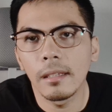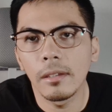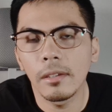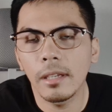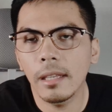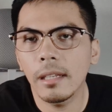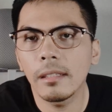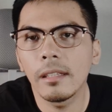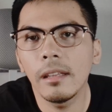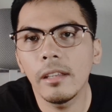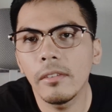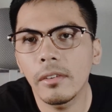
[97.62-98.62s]
you cannot
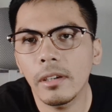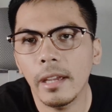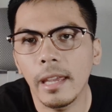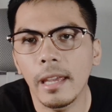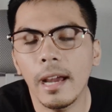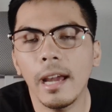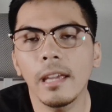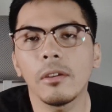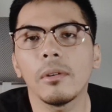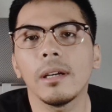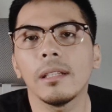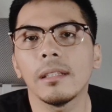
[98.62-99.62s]
deliver a high
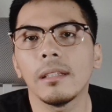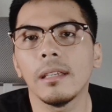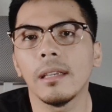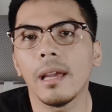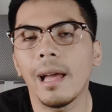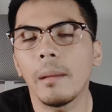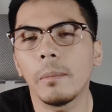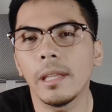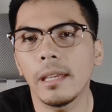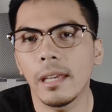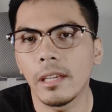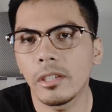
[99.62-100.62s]
quality
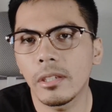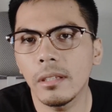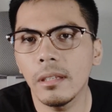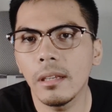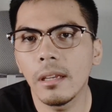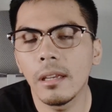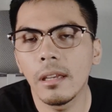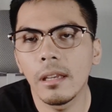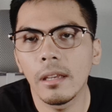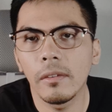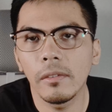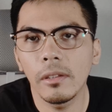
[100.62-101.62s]
application
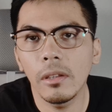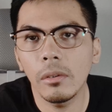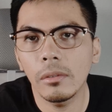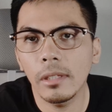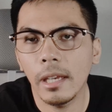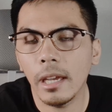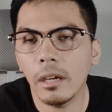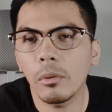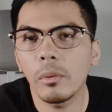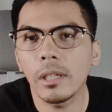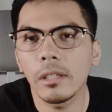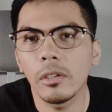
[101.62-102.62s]
if you don't care
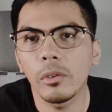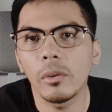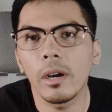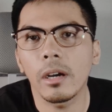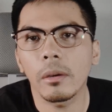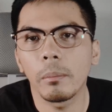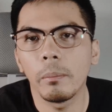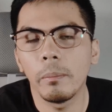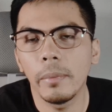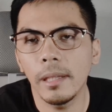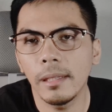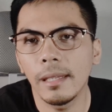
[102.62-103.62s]
what you are
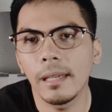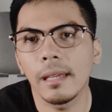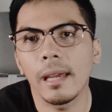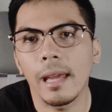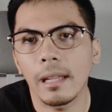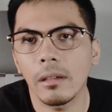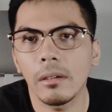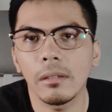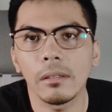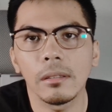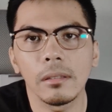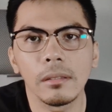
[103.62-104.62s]
building at
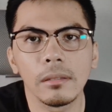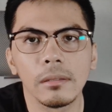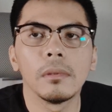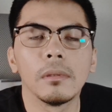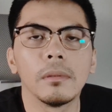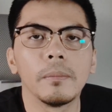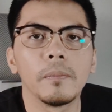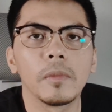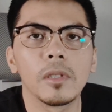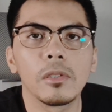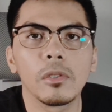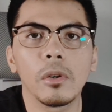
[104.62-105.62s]
all.
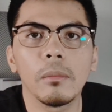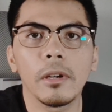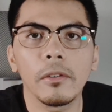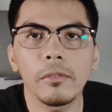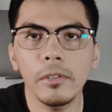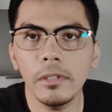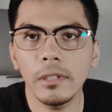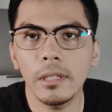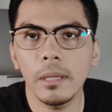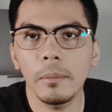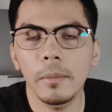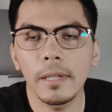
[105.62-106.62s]
So my first
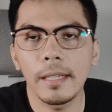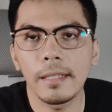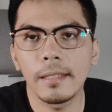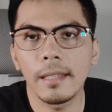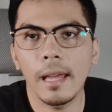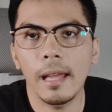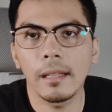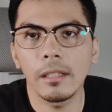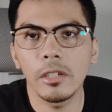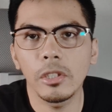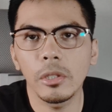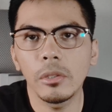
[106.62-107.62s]
tip is that
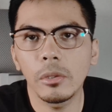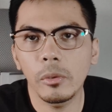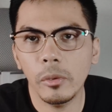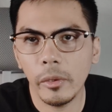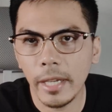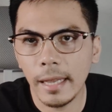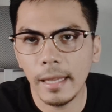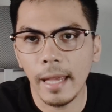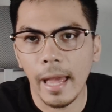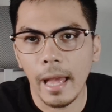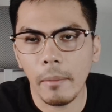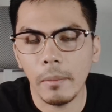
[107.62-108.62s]
you should treat the
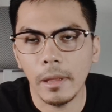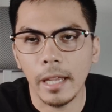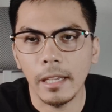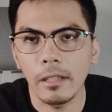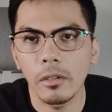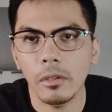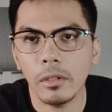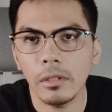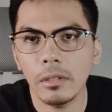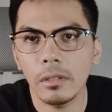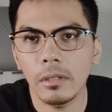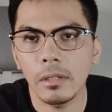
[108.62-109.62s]
app like
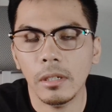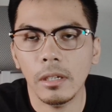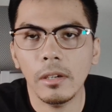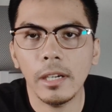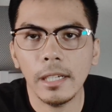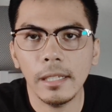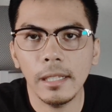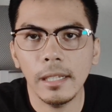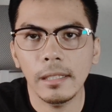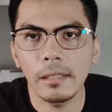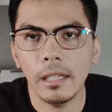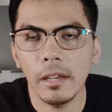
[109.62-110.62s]
yours,
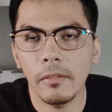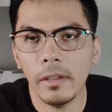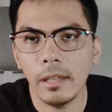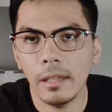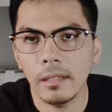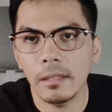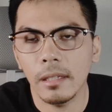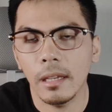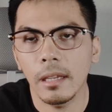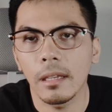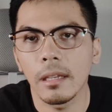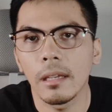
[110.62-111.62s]
regardless if it is
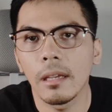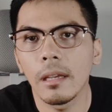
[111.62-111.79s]
a